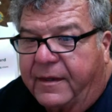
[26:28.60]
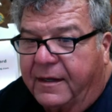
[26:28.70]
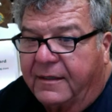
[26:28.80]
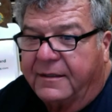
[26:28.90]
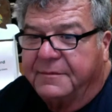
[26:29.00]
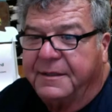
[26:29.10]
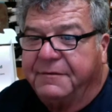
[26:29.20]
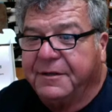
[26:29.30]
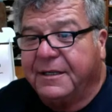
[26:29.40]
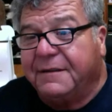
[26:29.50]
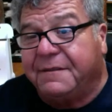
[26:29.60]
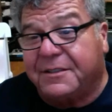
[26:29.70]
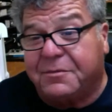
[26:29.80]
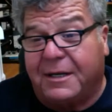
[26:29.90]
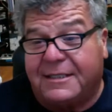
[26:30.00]
If you're going to
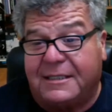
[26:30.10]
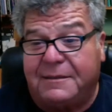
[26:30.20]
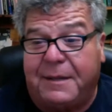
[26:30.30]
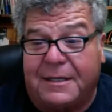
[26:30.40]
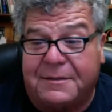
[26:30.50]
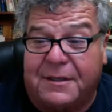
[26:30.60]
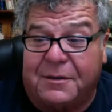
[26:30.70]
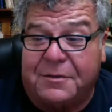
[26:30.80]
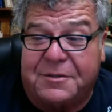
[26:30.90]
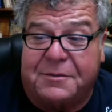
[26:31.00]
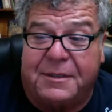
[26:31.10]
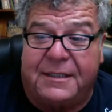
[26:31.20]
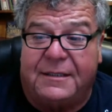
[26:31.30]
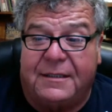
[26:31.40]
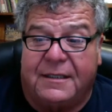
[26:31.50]
fish white sea bass, the whole
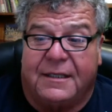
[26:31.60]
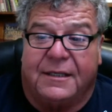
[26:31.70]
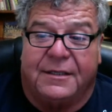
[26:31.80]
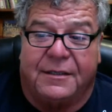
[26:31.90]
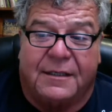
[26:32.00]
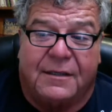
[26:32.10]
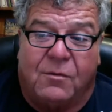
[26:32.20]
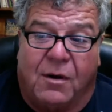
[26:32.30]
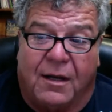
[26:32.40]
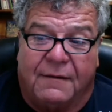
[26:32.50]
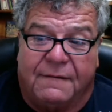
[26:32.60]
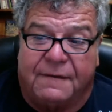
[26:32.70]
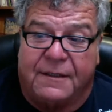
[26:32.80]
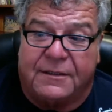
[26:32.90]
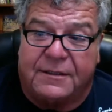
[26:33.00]
squid, you're going to want to
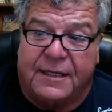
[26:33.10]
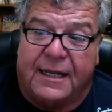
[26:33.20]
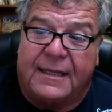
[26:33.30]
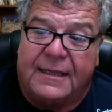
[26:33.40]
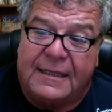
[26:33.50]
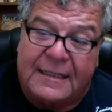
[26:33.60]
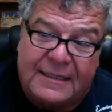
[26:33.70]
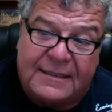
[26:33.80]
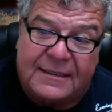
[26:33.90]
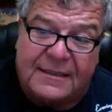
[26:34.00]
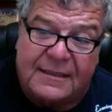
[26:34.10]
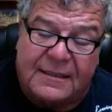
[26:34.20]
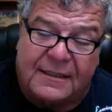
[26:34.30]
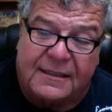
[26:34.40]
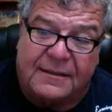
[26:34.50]
fish at least
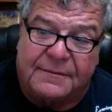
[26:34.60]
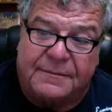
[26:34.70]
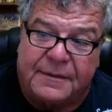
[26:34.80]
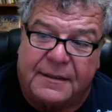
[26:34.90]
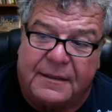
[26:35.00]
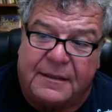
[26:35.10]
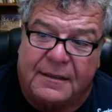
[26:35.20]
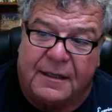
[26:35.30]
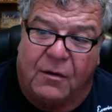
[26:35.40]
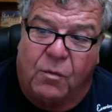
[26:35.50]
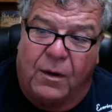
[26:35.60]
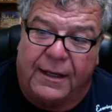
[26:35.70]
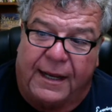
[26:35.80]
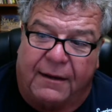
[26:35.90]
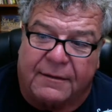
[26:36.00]
a
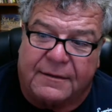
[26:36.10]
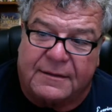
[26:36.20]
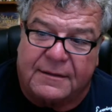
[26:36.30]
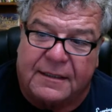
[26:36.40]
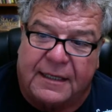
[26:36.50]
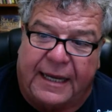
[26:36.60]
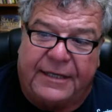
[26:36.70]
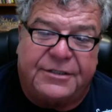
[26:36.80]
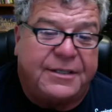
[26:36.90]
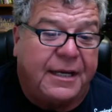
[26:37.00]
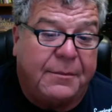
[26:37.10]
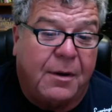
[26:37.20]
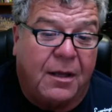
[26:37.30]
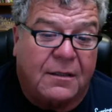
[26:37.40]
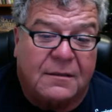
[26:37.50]
1 ounce HD
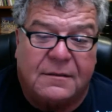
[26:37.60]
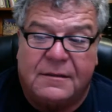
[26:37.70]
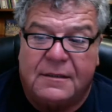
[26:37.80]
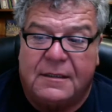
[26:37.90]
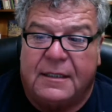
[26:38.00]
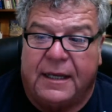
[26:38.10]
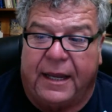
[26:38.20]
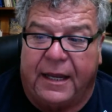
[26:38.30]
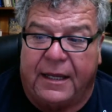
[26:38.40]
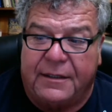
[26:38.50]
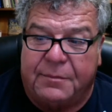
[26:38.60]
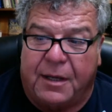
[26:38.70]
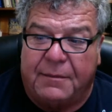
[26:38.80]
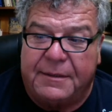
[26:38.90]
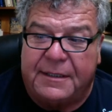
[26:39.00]
model, and you're
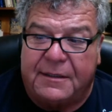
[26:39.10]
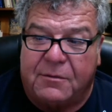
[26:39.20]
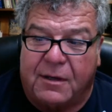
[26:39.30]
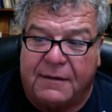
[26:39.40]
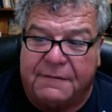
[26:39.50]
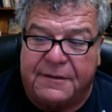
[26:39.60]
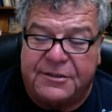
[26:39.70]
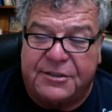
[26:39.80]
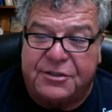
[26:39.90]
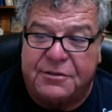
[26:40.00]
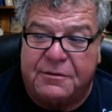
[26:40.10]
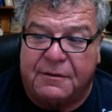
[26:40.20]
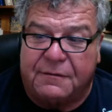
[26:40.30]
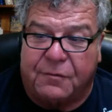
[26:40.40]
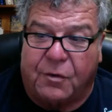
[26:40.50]
probably going to want to fish a 2
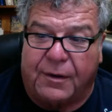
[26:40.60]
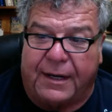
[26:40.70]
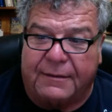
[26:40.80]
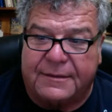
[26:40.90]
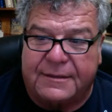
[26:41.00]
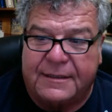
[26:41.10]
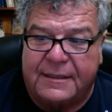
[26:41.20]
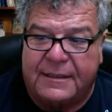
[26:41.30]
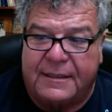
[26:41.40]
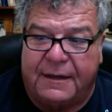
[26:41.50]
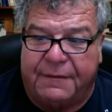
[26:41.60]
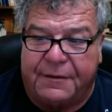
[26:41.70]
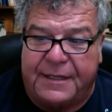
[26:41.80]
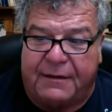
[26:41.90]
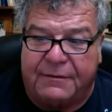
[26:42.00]
or 4 ounce if
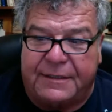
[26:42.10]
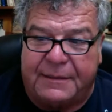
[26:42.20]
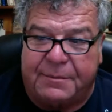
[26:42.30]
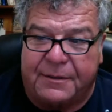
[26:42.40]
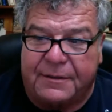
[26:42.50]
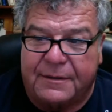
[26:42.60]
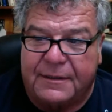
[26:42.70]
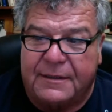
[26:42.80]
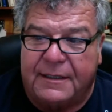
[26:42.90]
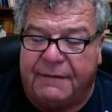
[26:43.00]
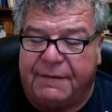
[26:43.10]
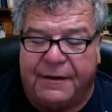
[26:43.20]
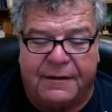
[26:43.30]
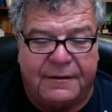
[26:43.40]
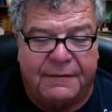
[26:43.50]
they're down deeper. If
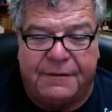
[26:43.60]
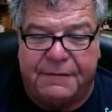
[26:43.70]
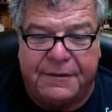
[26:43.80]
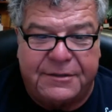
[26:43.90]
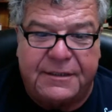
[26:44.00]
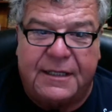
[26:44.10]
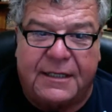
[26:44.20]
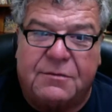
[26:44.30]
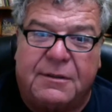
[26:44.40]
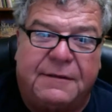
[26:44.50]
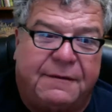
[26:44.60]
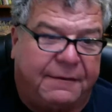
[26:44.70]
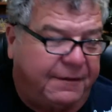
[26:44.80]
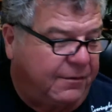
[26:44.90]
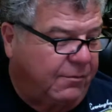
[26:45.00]
you're fishing like
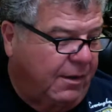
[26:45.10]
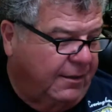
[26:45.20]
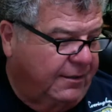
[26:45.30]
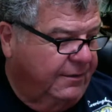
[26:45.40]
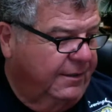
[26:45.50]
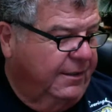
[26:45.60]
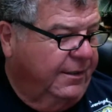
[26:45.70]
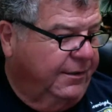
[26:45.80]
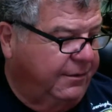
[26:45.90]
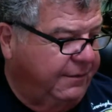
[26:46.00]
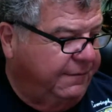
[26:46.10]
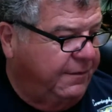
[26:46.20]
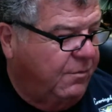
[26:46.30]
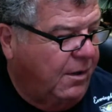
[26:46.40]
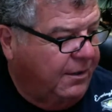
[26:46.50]
25 feet of water, 30 feet
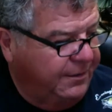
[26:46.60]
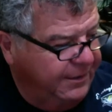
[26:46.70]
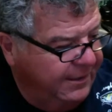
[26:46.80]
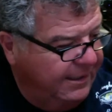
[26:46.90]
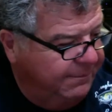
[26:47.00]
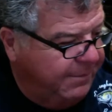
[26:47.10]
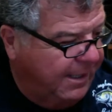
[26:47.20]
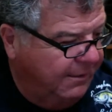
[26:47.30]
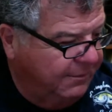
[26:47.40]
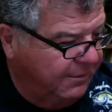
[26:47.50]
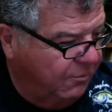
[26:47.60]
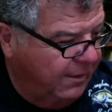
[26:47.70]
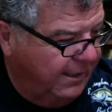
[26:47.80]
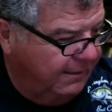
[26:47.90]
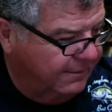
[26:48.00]
of water, you can get by with the
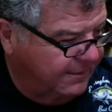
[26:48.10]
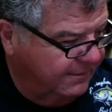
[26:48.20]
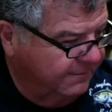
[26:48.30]
1 ounce.